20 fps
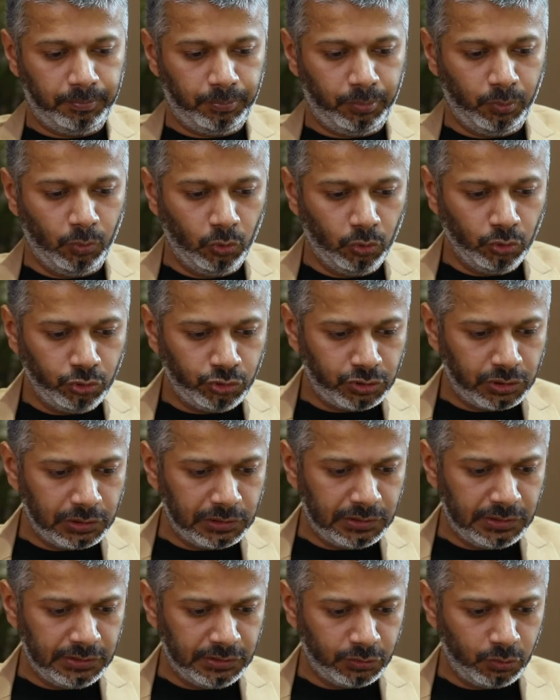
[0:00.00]
Post
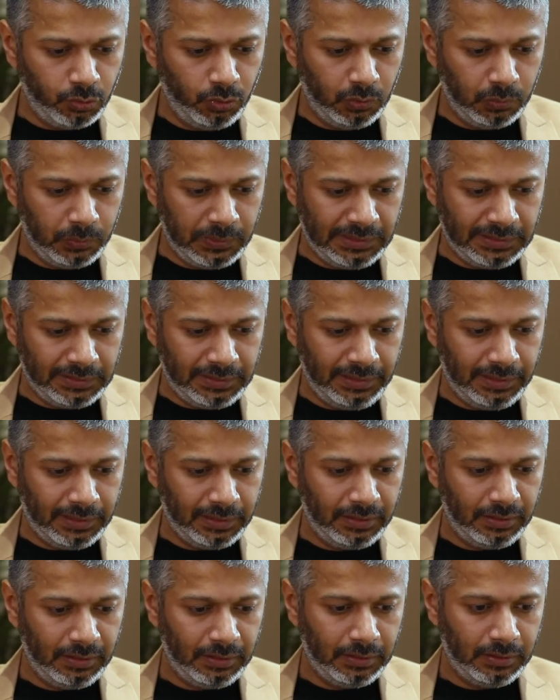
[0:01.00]
this COVID
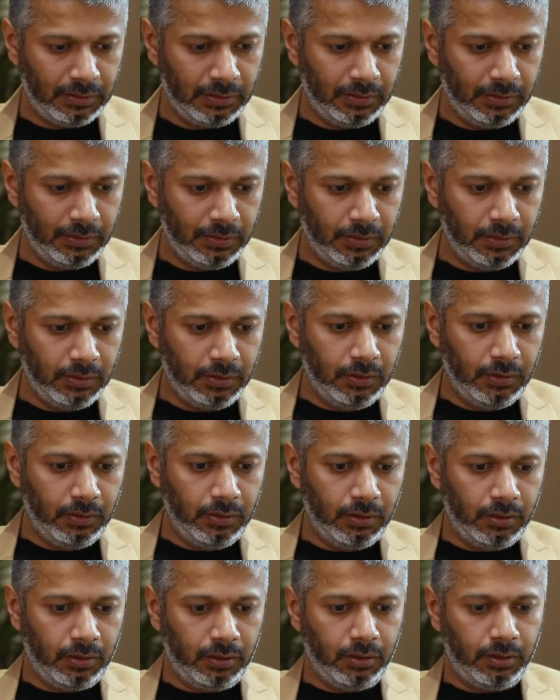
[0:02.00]
thing,
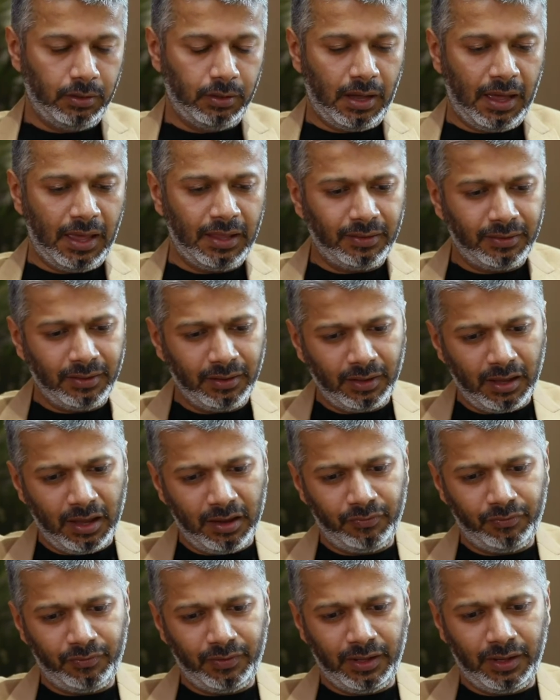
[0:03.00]
uh, I think
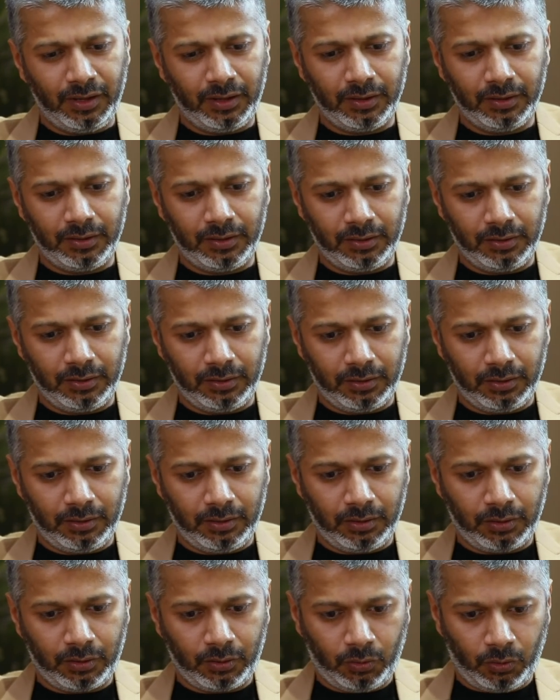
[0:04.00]
I've taken
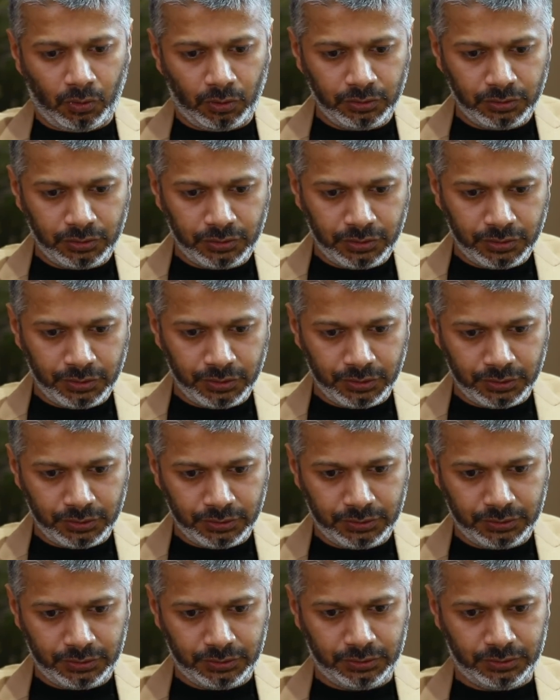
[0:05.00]
a
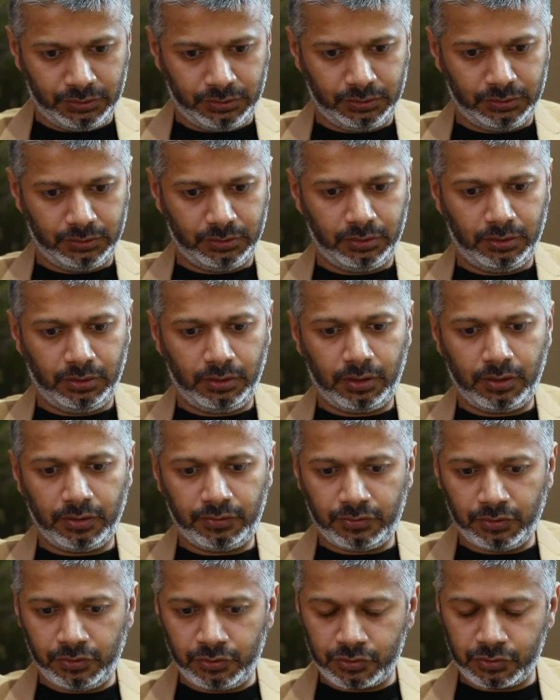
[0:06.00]
conscious
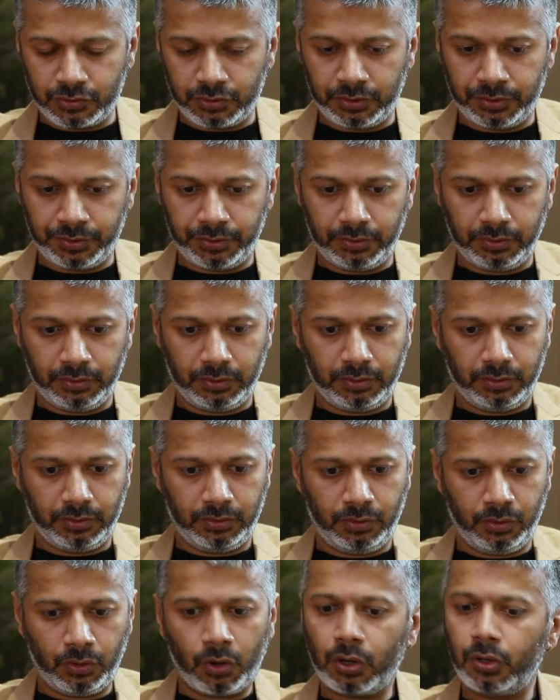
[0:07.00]
decision
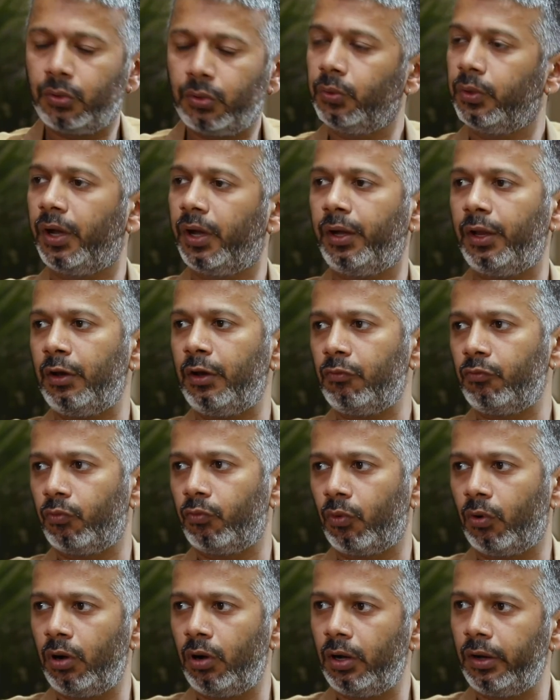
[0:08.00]
not to get
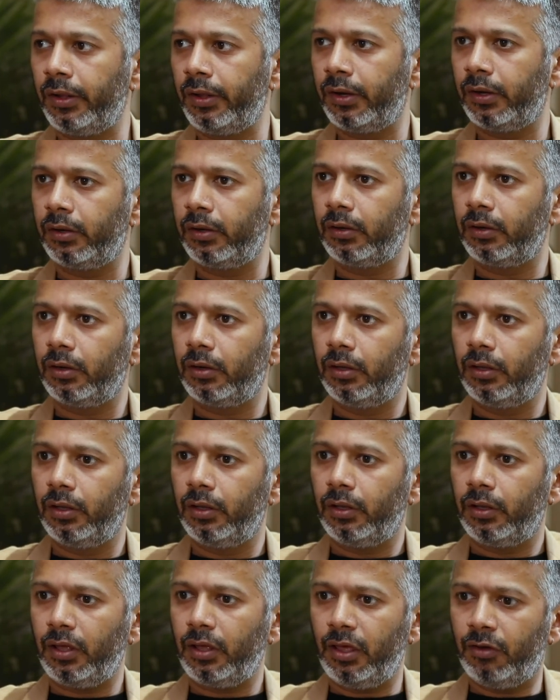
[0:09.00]
involved in
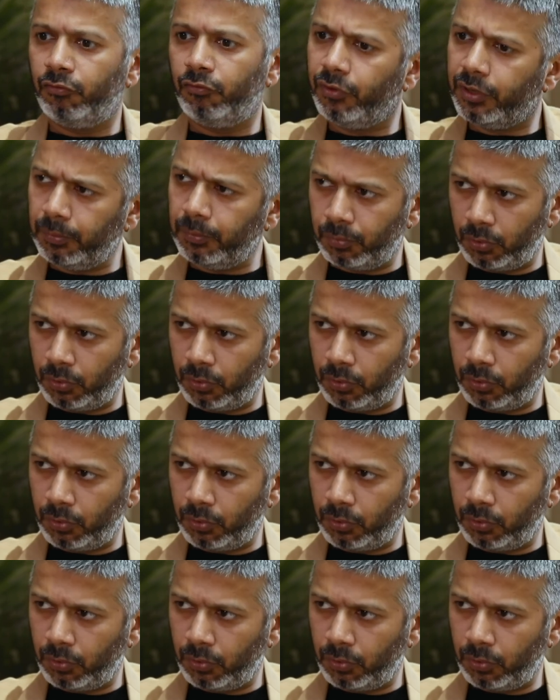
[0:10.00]
every